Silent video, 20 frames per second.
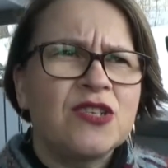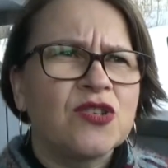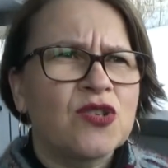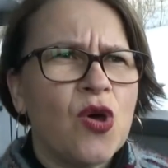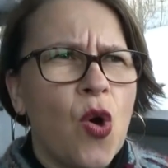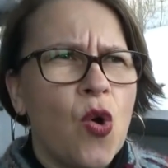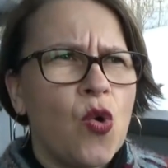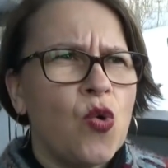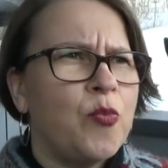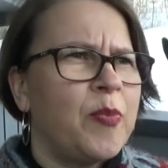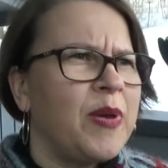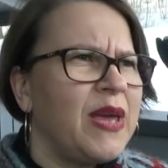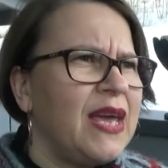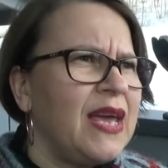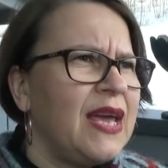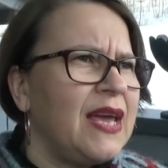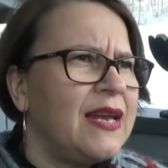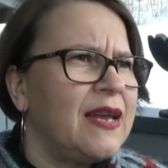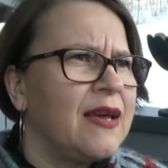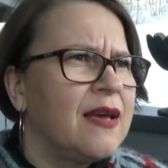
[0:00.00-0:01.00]
sew,
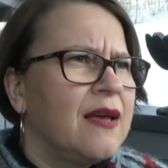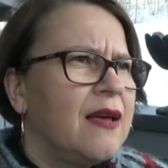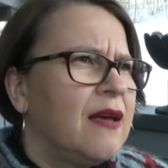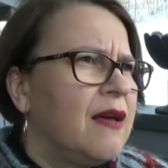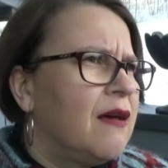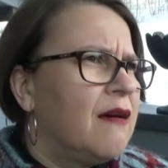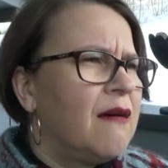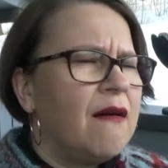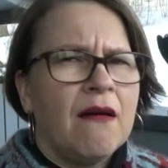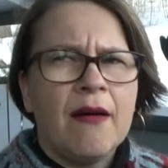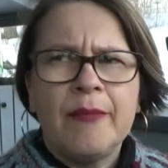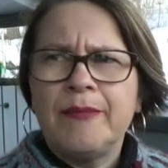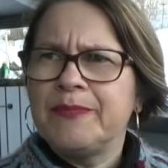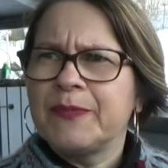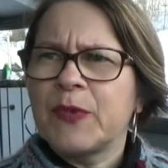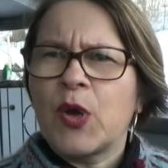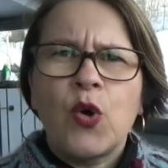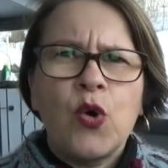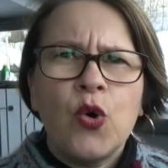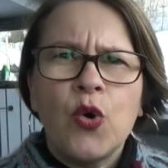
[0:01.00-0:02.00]
bead,
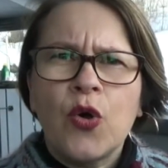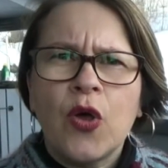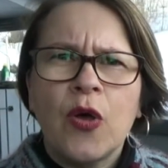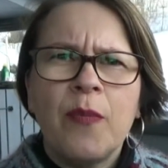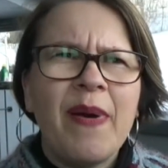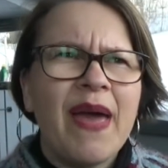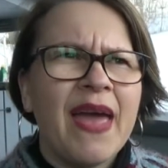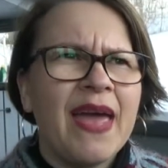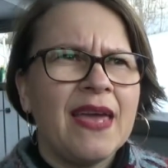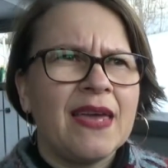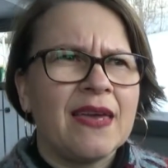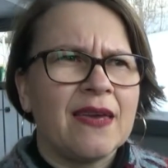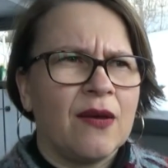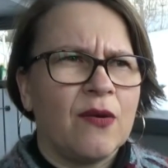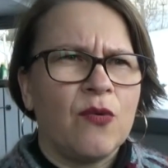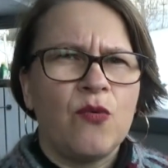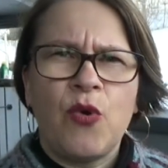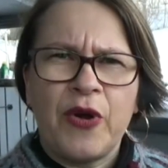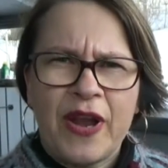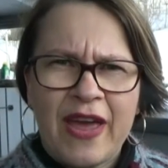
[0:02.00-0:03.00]
cook, bake,
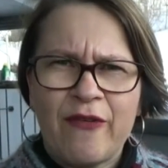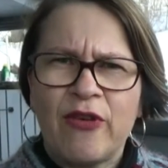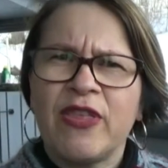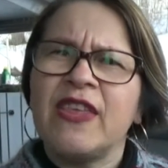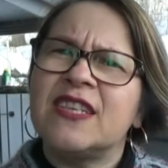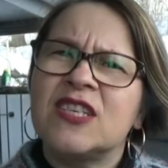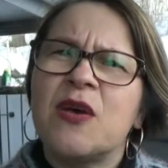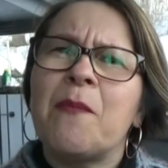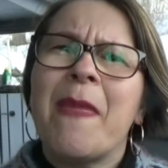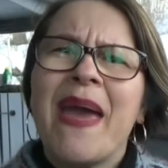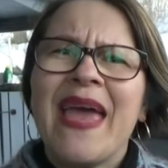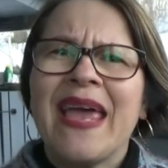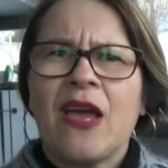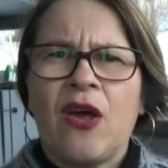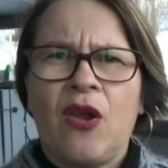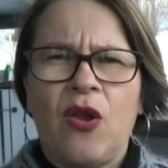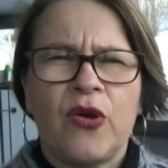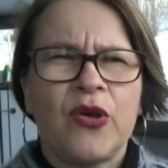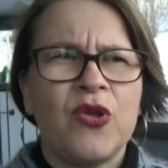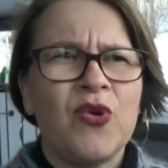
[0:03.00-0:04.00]
whatever. This is a
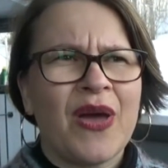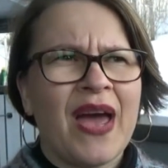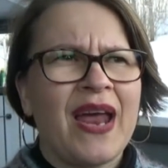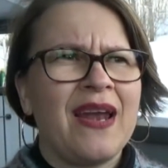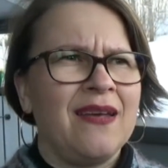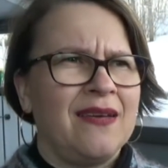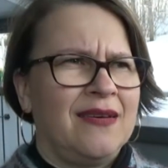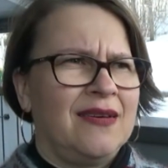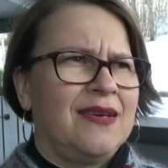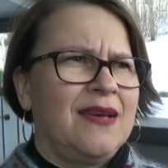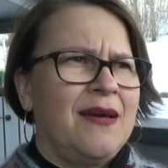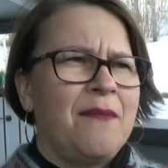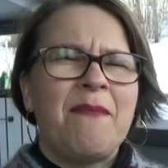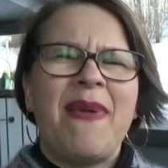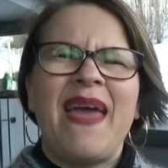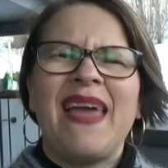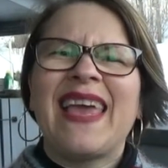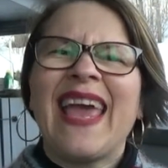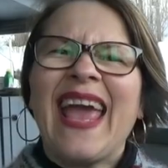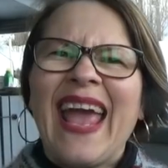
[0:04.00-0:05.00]
make-along. You can
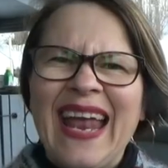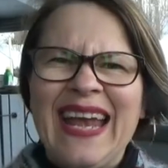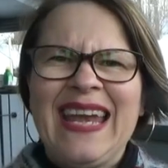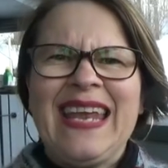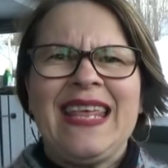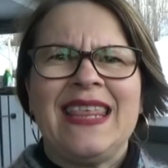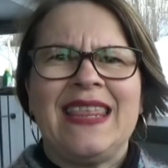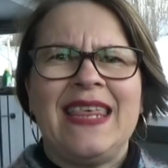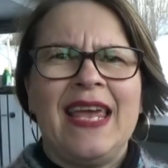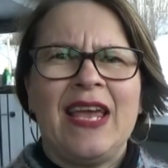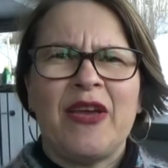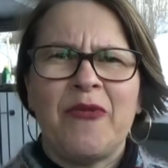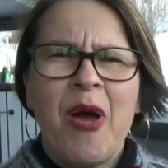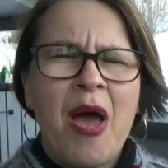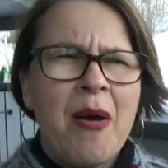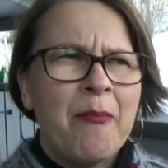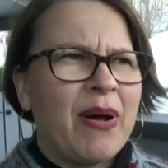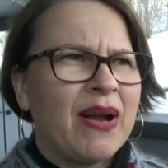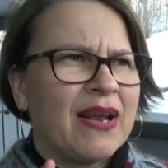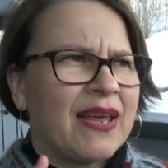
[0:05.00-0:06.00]
make anything,
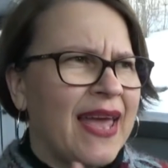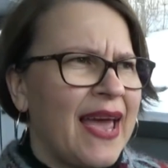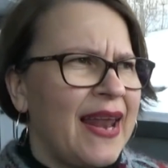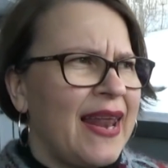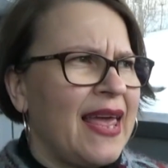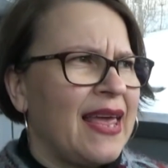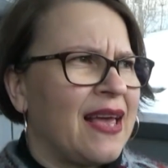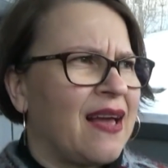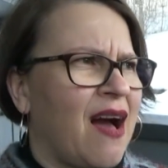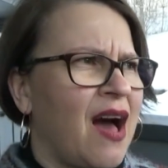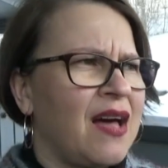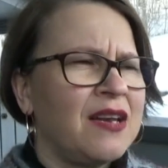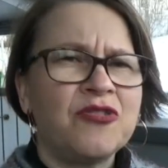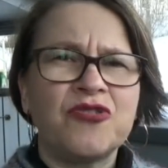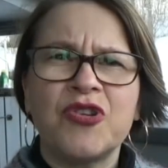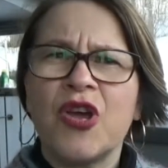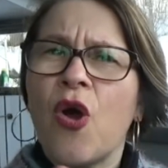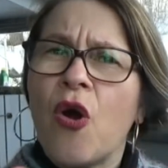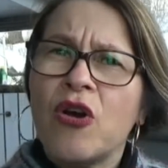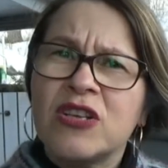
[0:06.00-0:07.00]
but get a
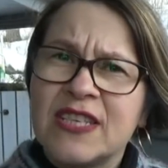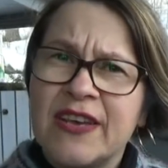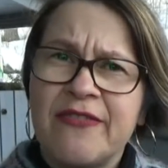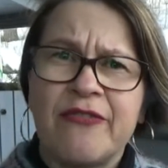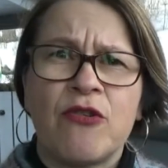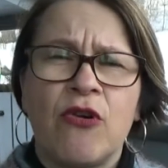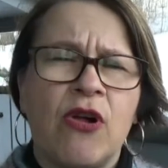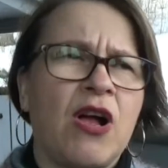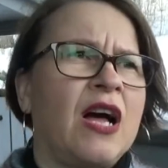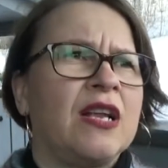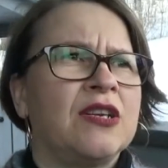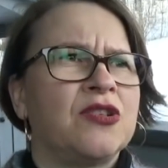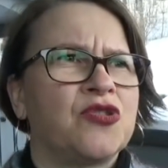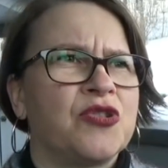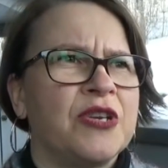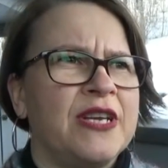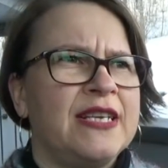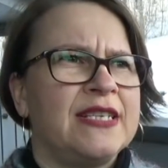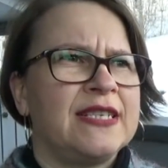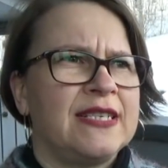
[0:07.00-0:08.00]
country or several
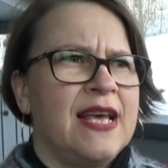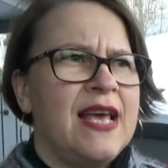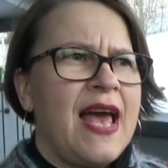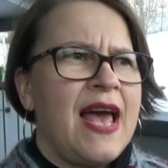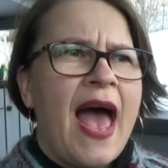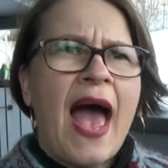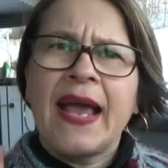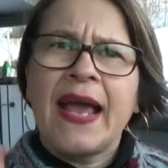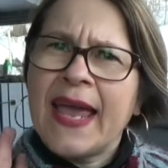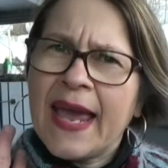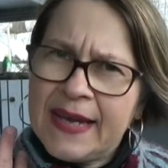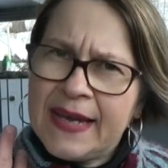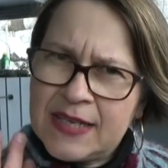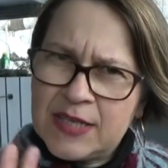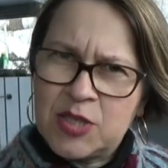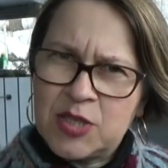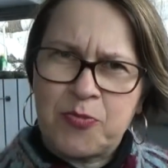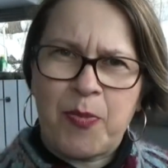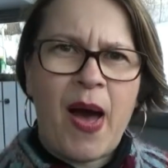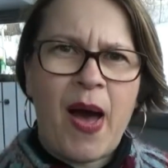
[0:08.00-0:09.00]
countries and get
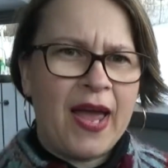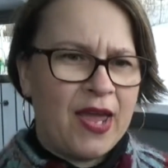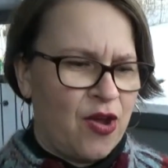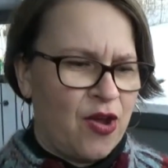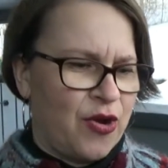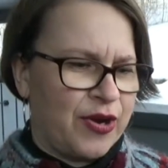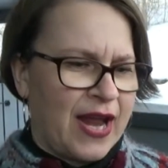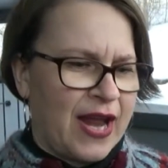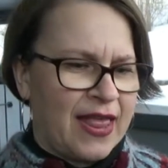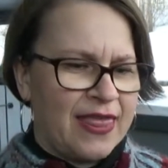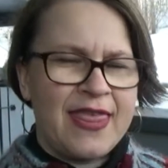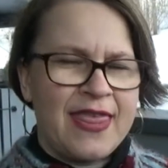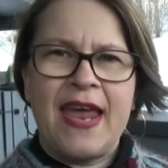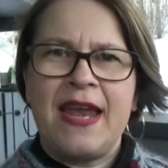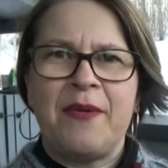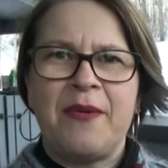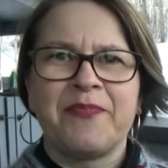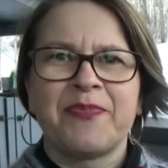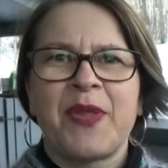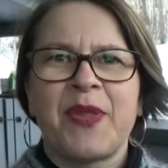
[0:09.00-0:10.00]
inspired, and
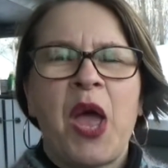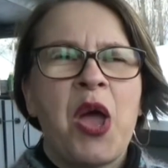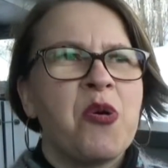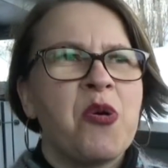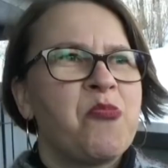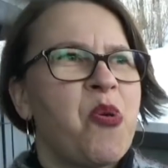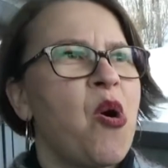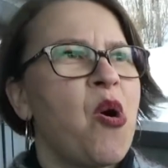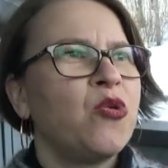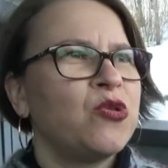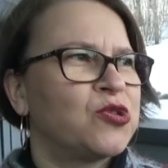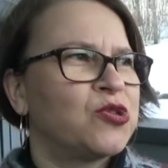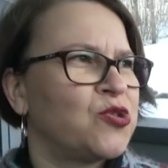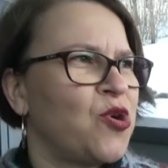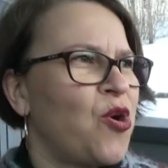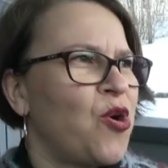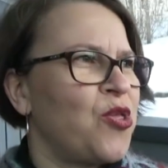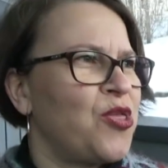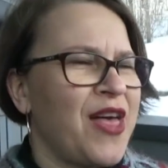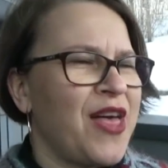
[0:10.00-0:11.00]
then post
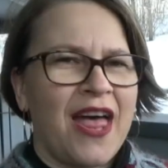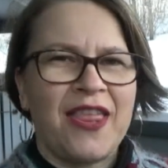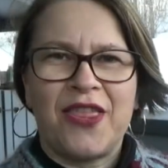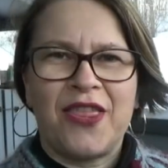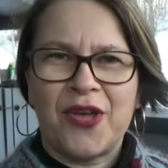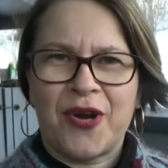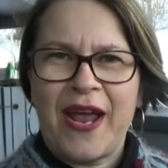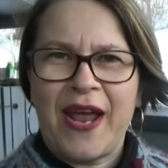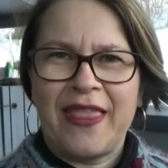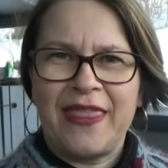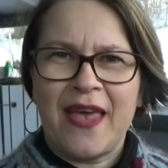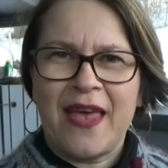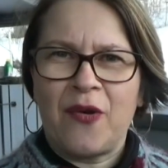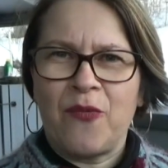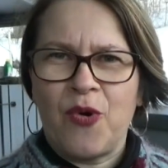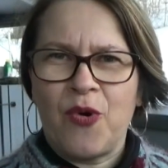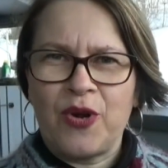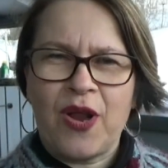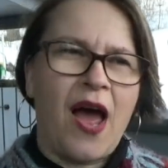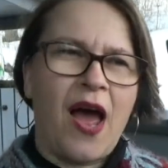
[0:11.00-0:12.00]
on that thread that
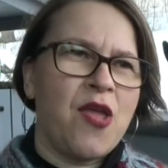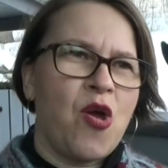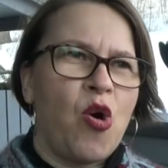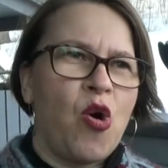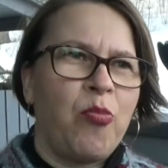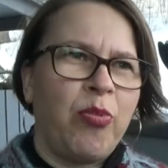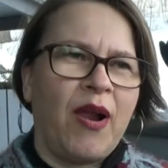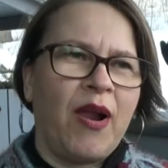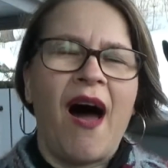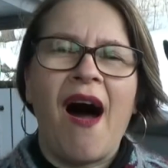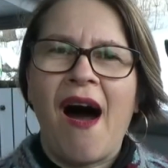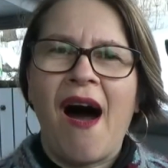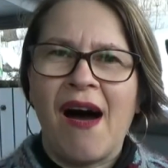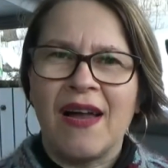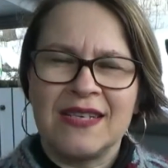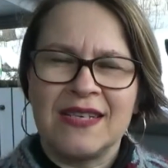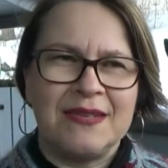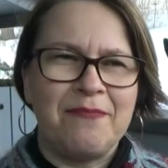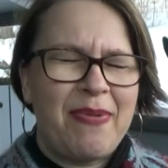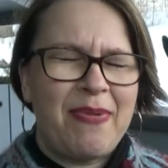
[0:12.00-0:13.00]
what are your
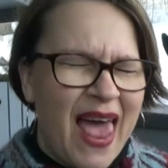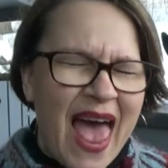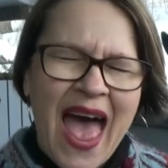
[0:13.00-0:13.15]
plans,